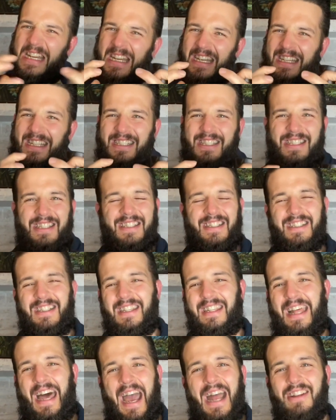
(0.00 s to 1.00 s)
it just
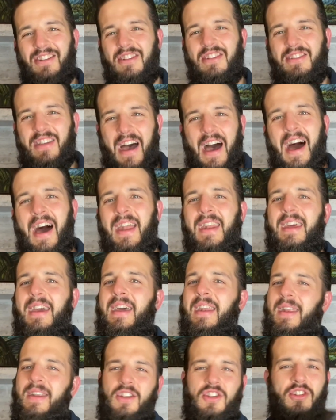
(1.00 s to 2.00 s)
latches on
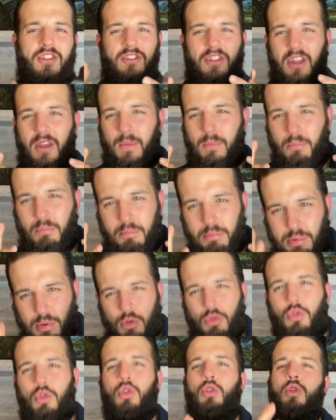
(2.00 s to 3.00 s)
and it just
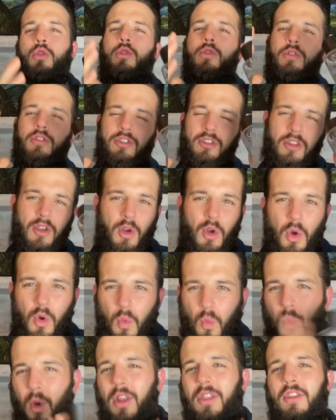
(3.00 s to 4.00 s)
improves
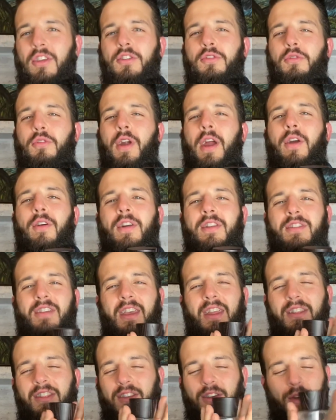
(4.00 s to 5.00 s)
what this fragrance
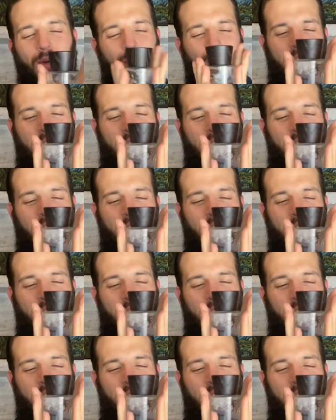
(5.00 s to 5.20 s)
can do.